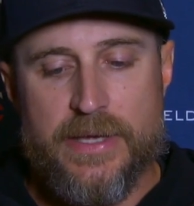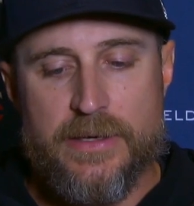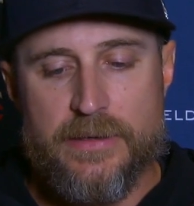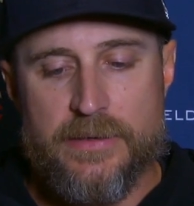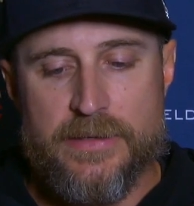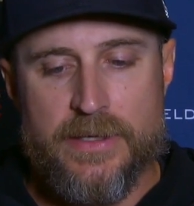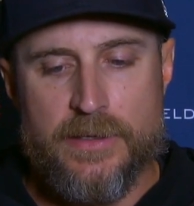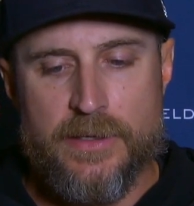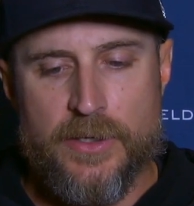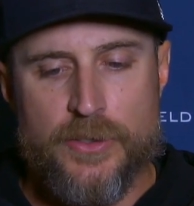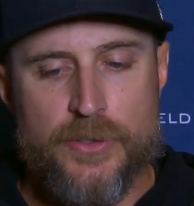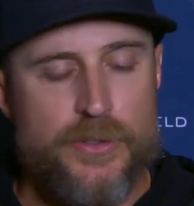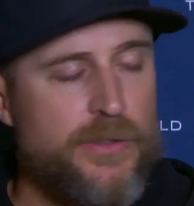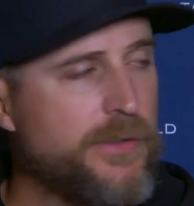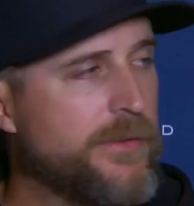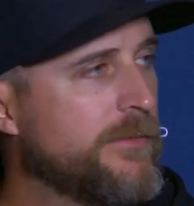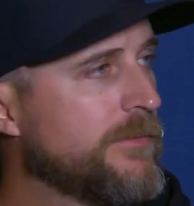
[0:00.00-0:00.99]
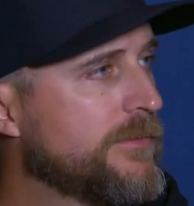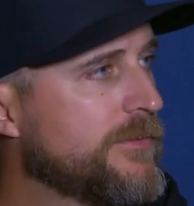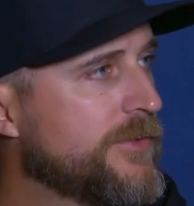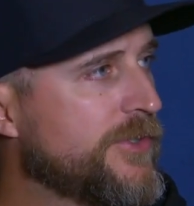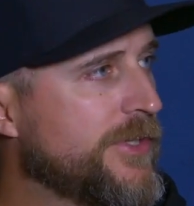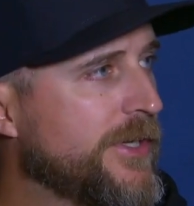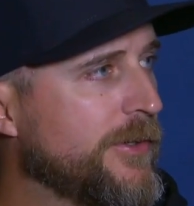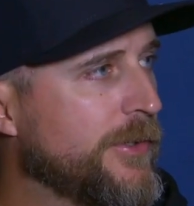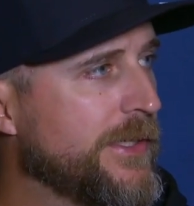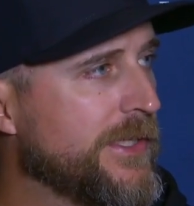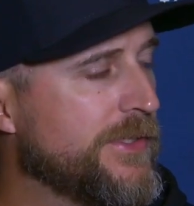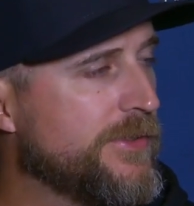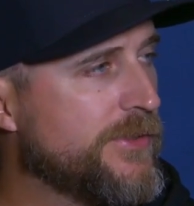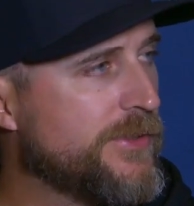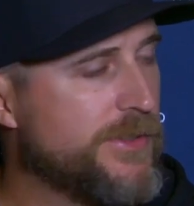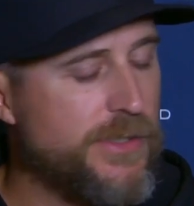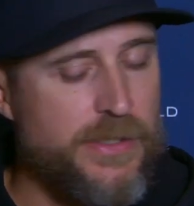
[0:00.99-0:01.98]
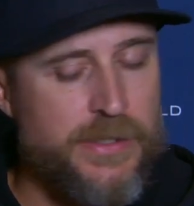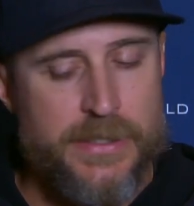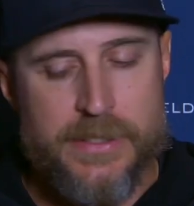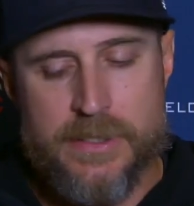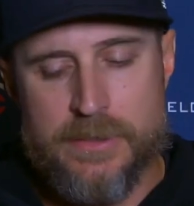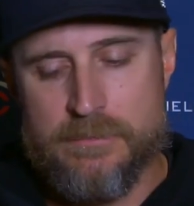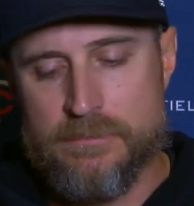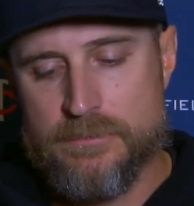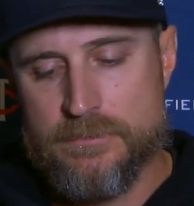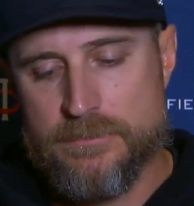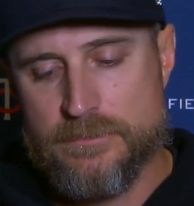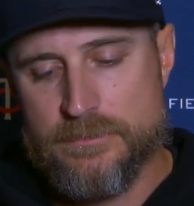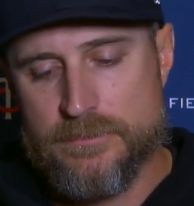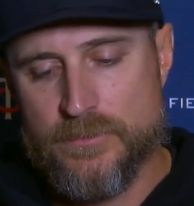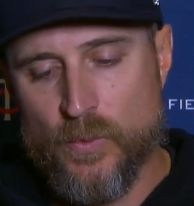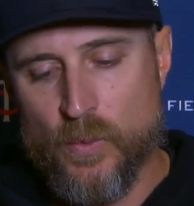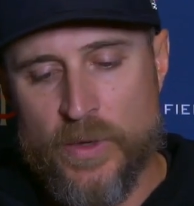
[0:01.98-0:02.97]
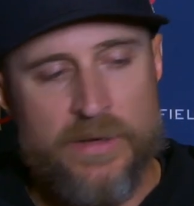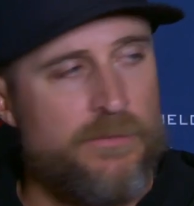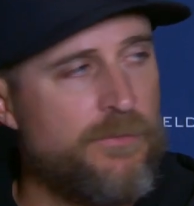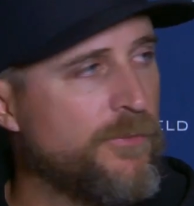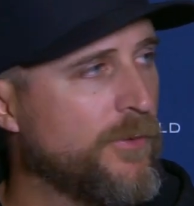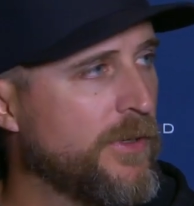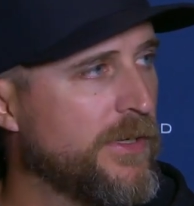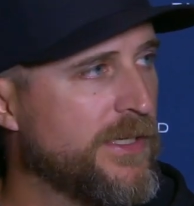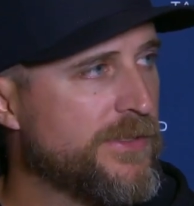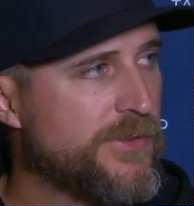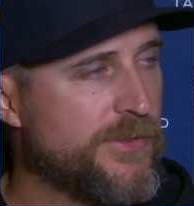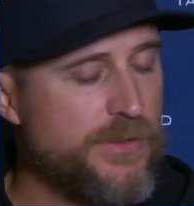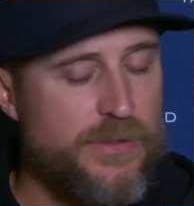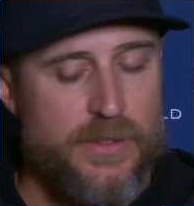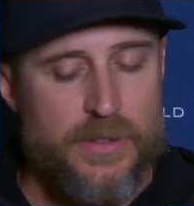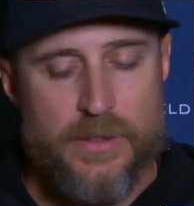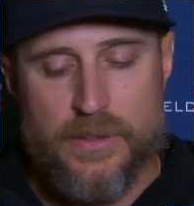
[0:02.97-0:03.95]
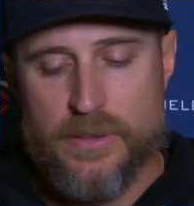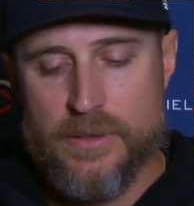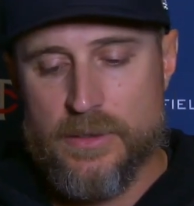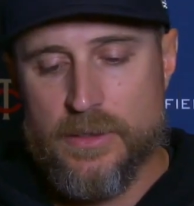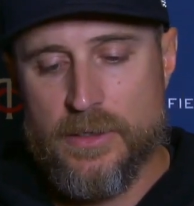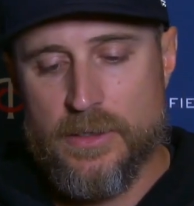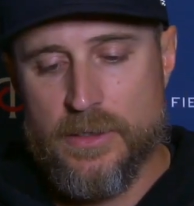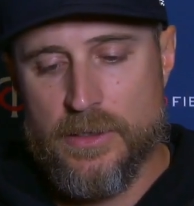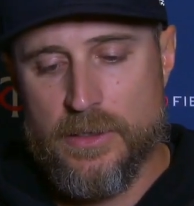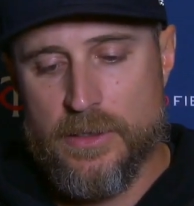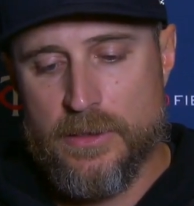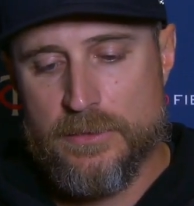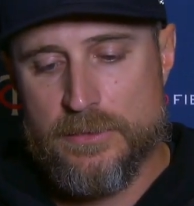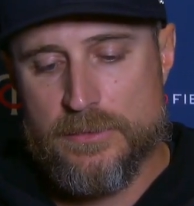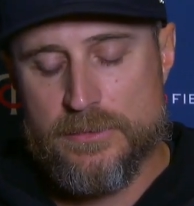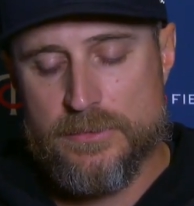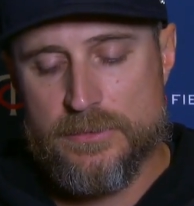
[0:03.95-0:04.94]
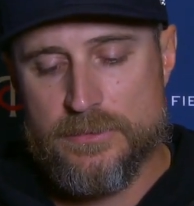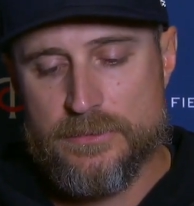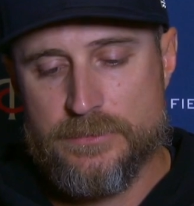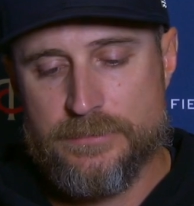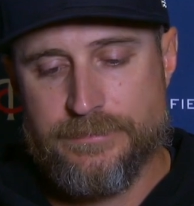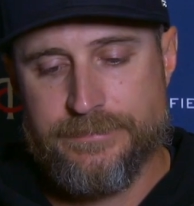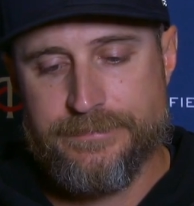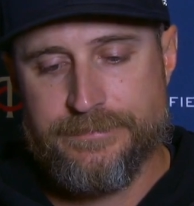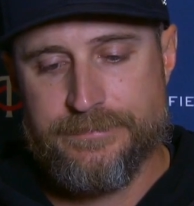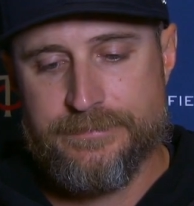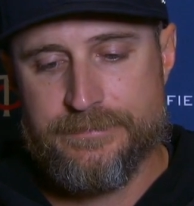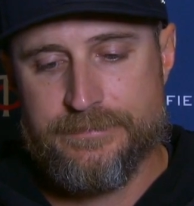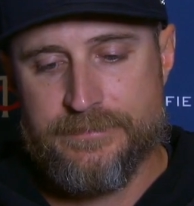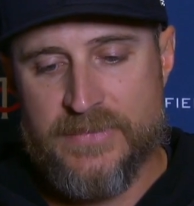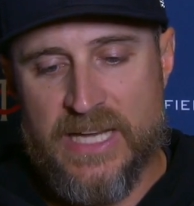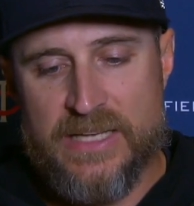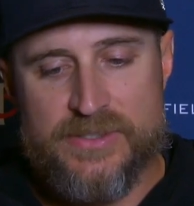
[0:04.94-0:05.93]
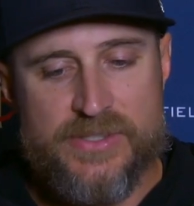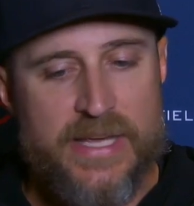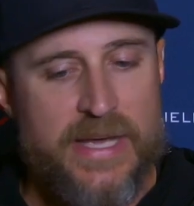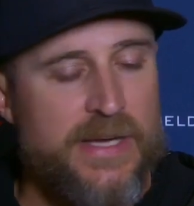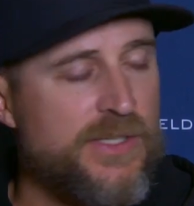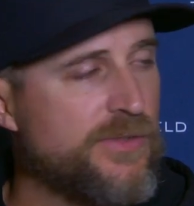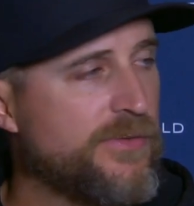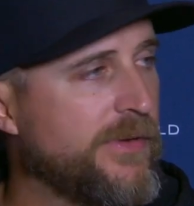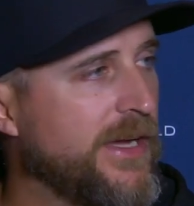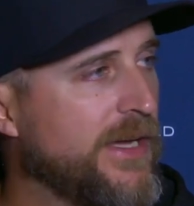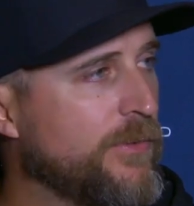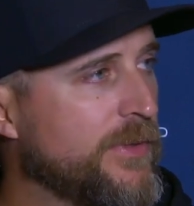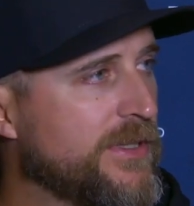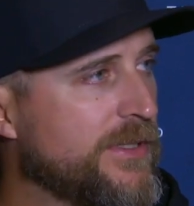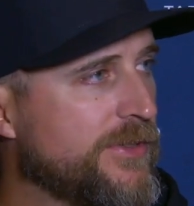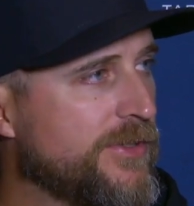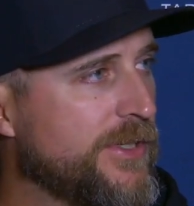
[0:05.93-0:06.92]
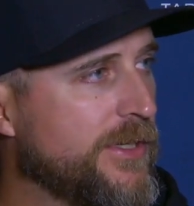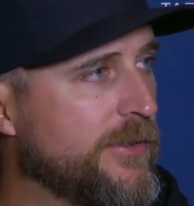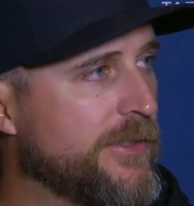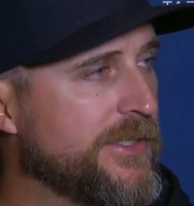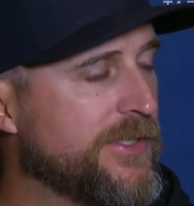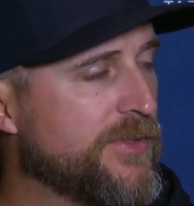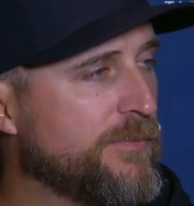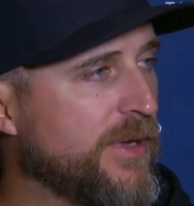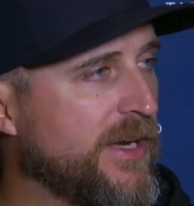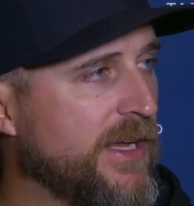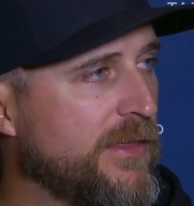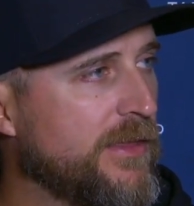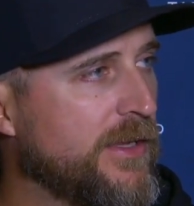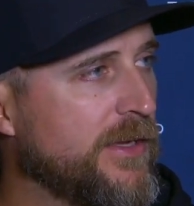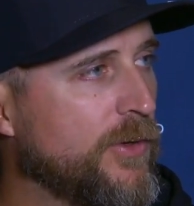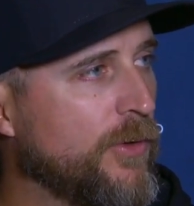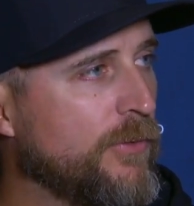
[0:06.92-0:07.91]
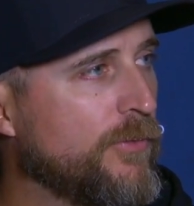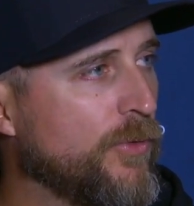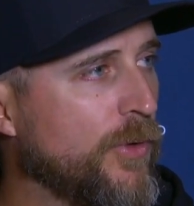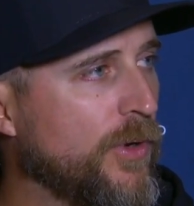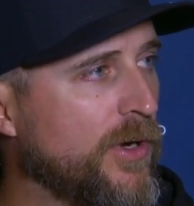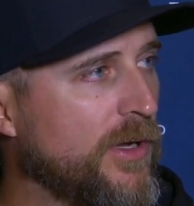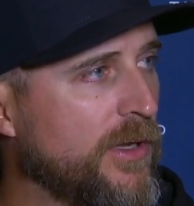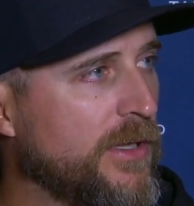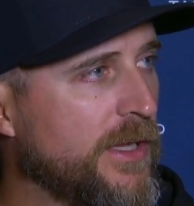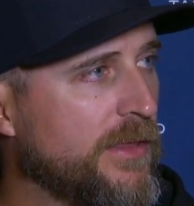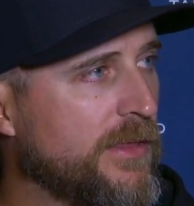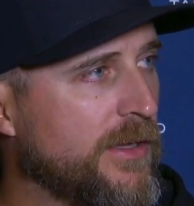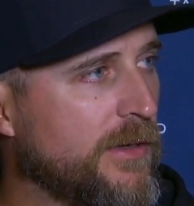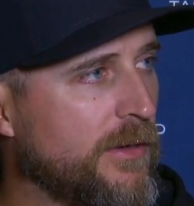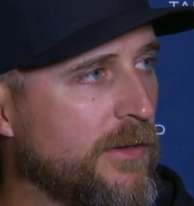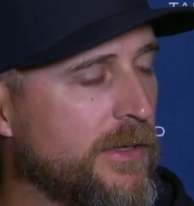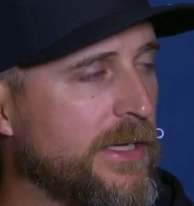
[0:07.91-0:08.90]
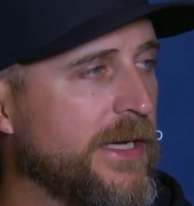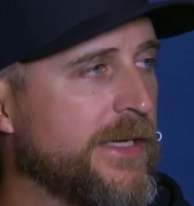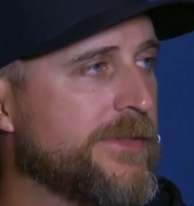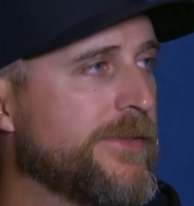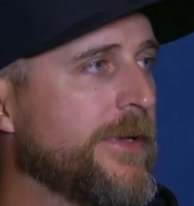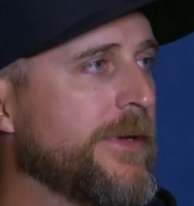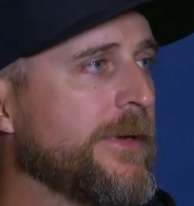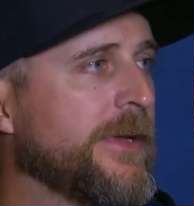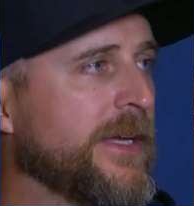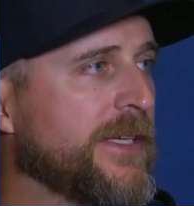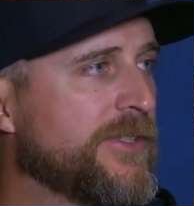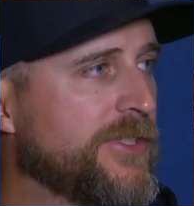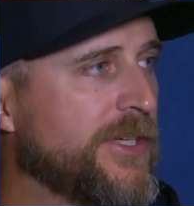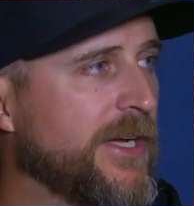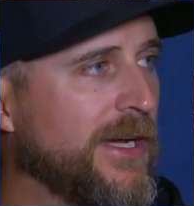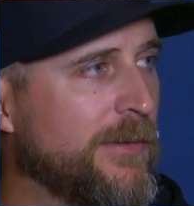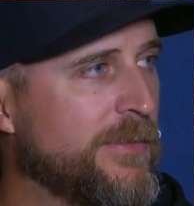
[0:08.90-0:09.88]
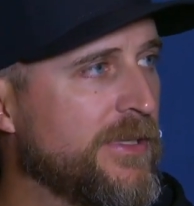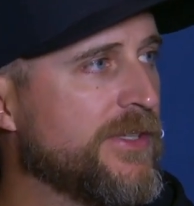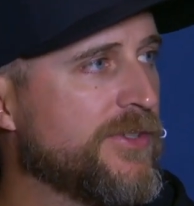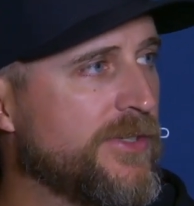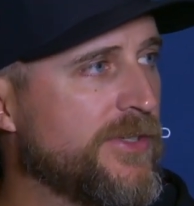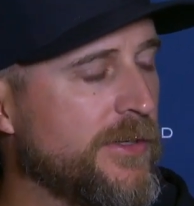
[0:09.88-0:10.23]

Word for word: that a, a good series um, win for us. Uh, not satisfied with the series, but I think overall, I think our guys did a nice job in the